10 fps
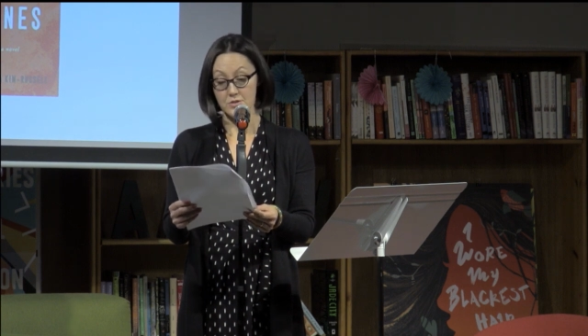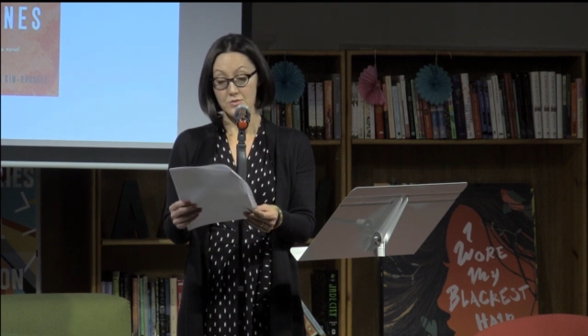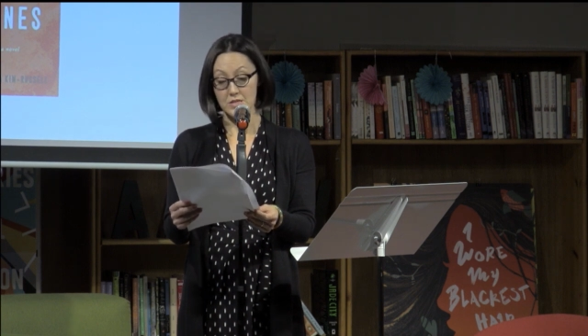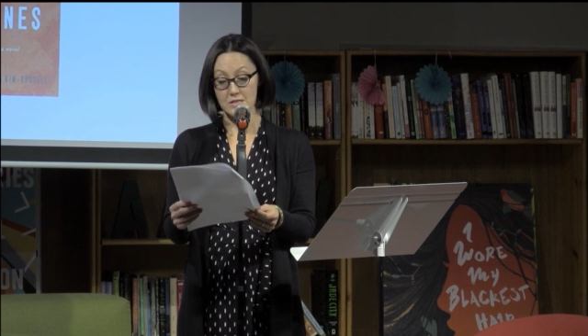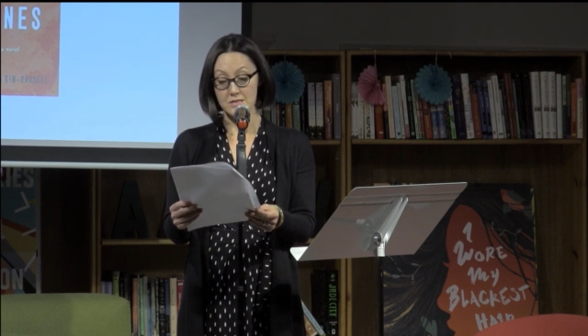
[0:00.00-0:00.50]

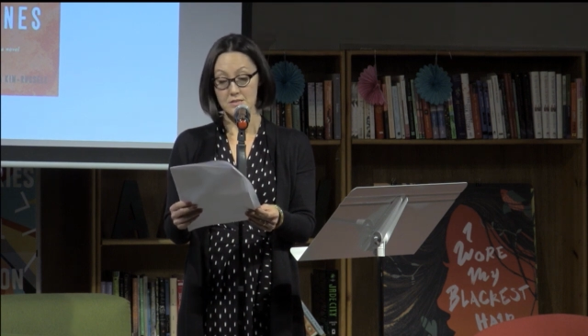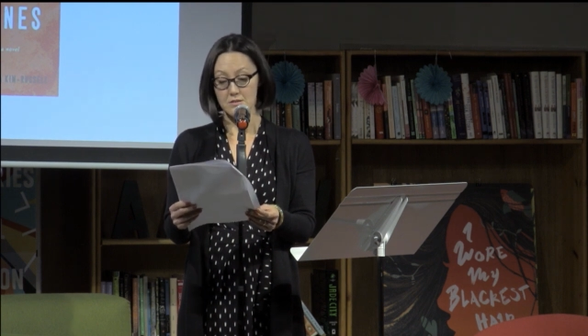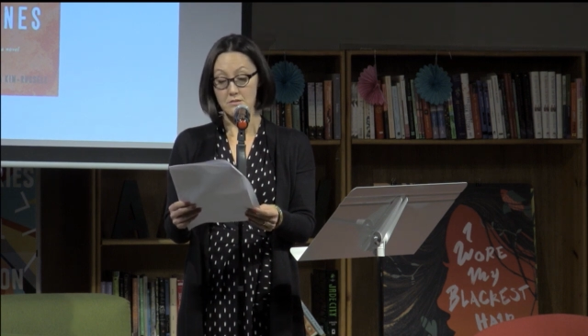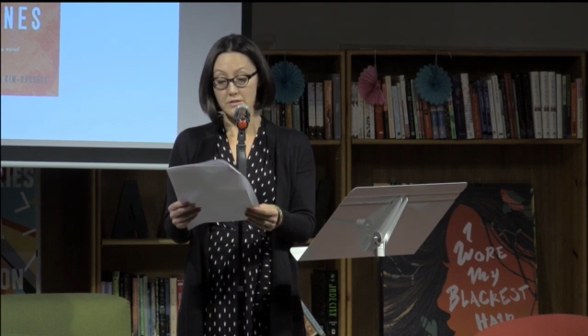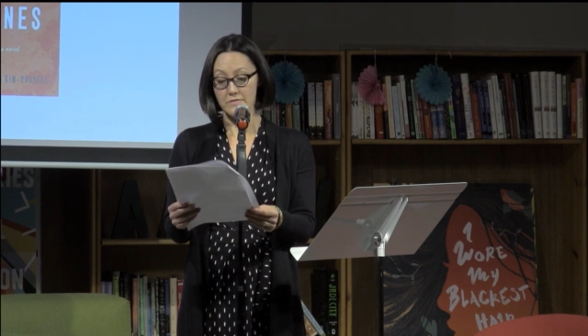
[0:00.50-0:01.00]
Truth is,
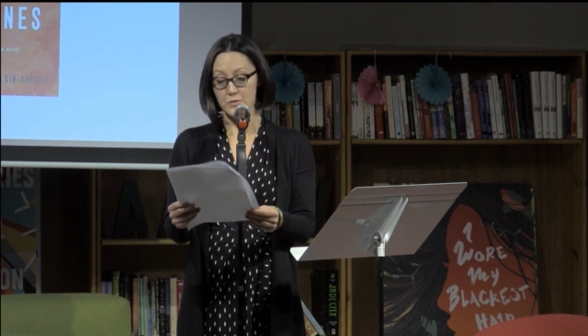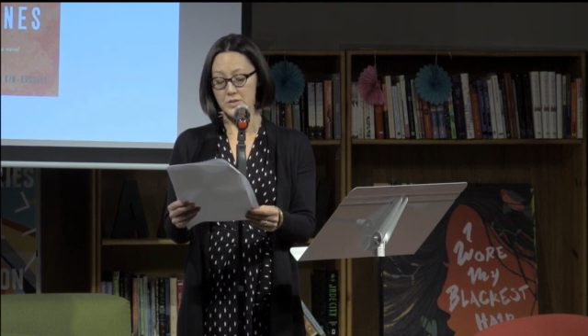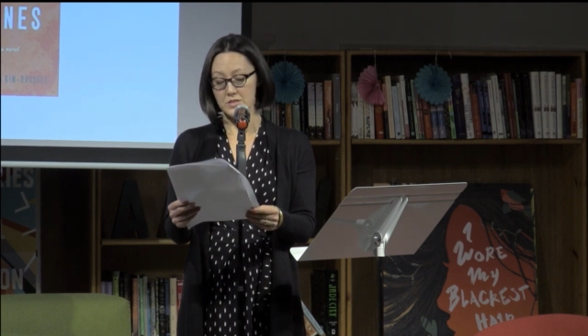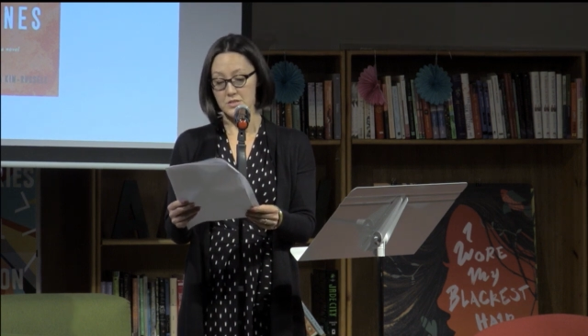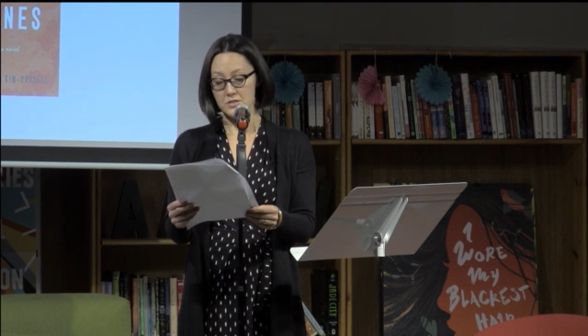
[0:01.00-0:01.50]
all of it
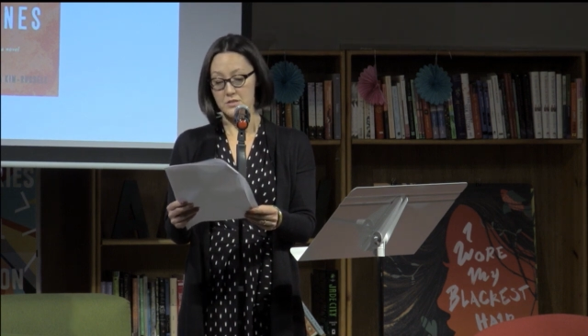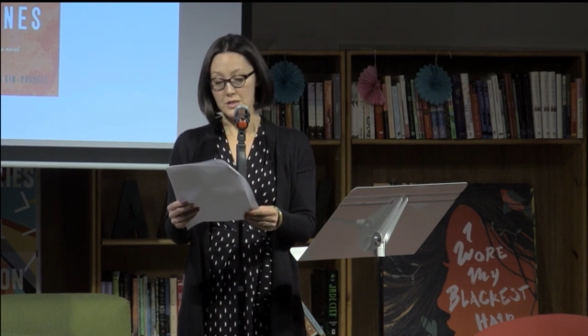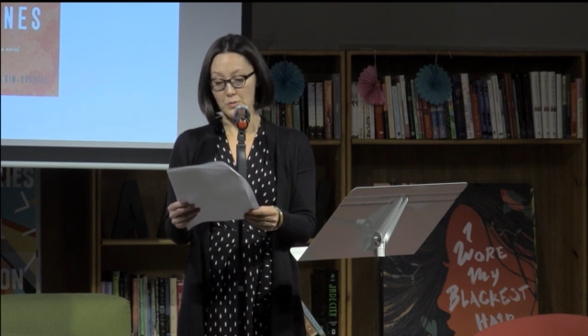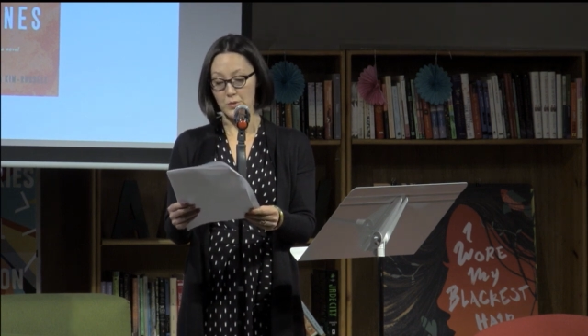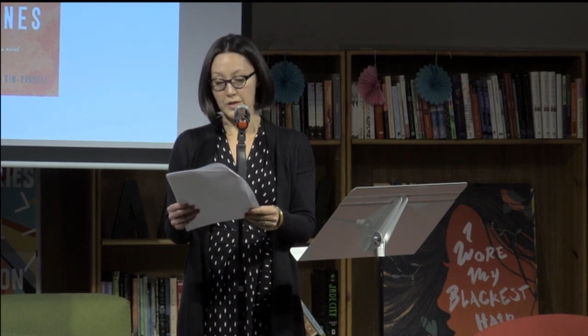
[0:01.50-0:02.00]
was the
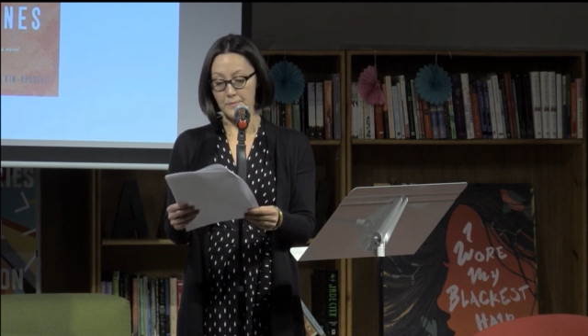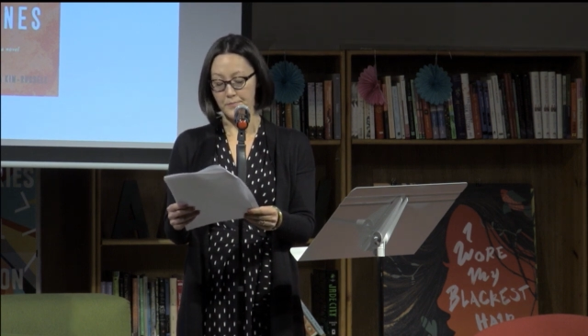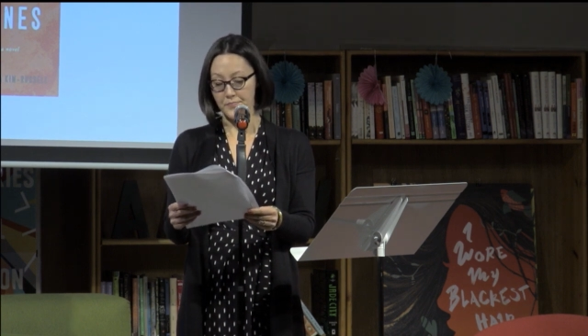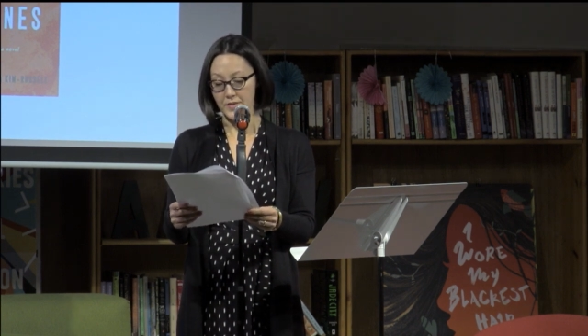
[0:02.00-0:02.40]
starting point.